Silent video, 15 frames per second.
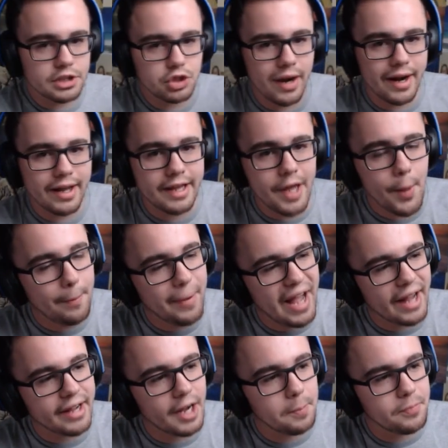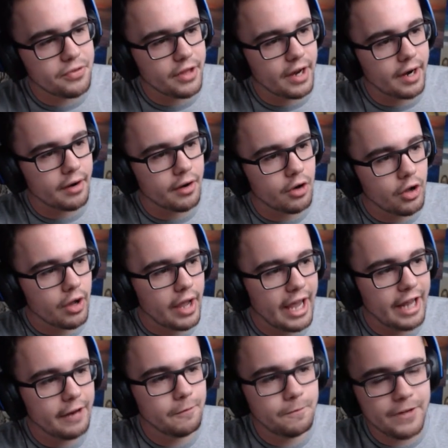gonna try to get back up there
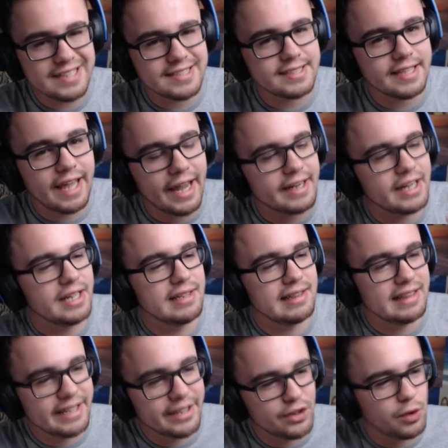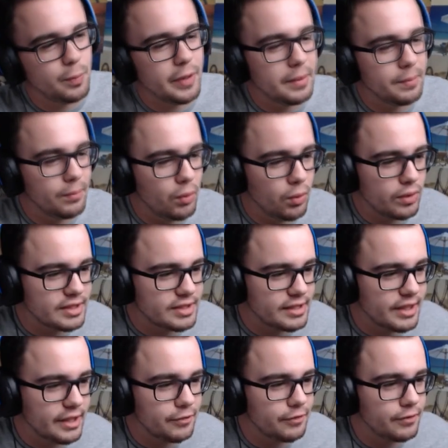and investigate a little bit more,
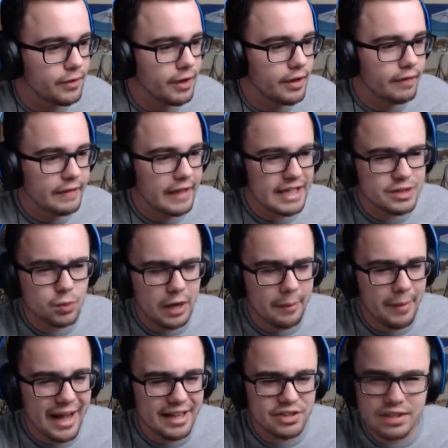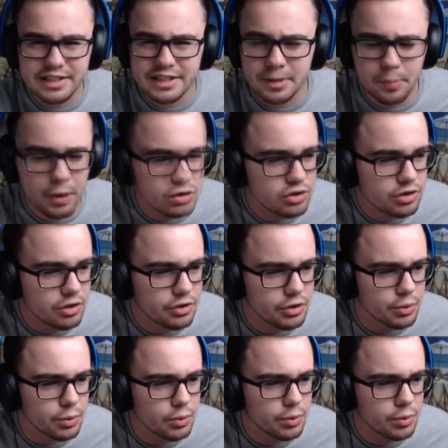see if that's what I'm actually supposed to
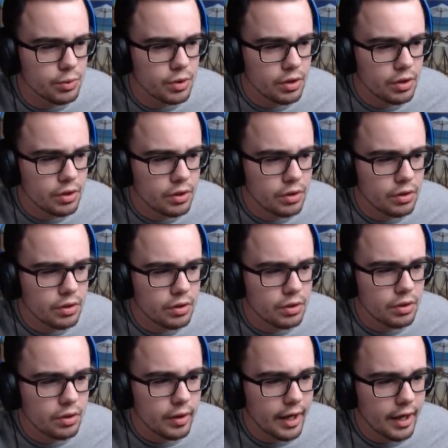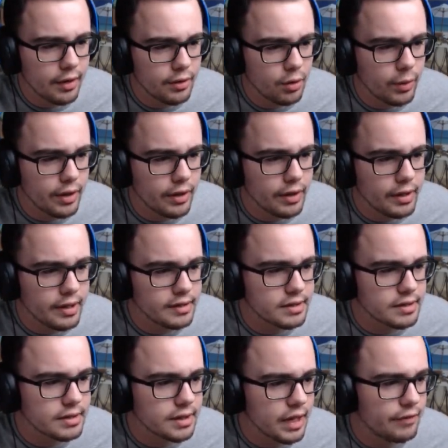do. Okay, I don't know where he
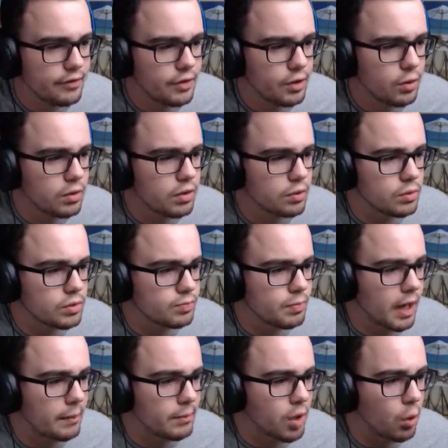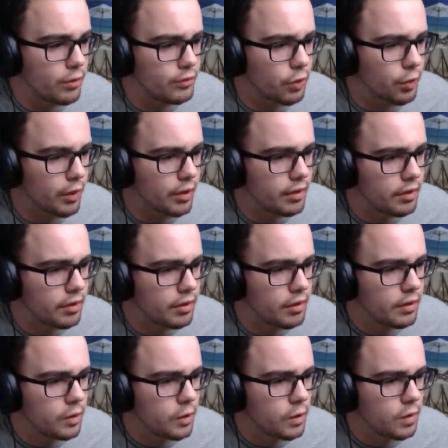is. I have no clues, but I'm going for
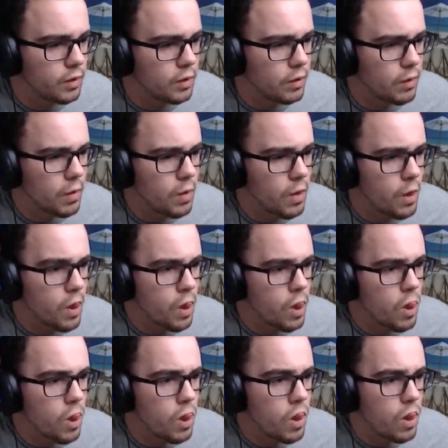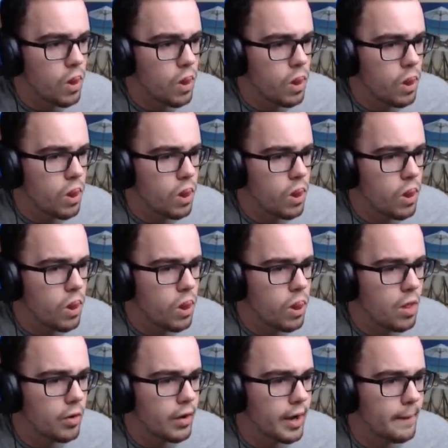
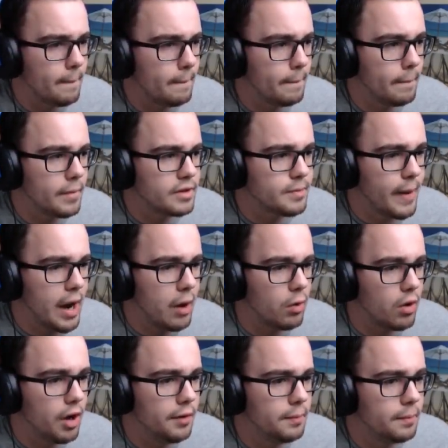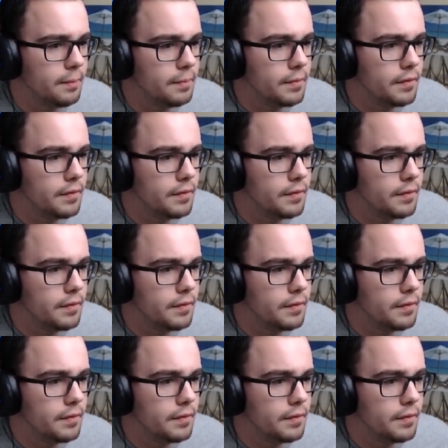it. Okay, is power on?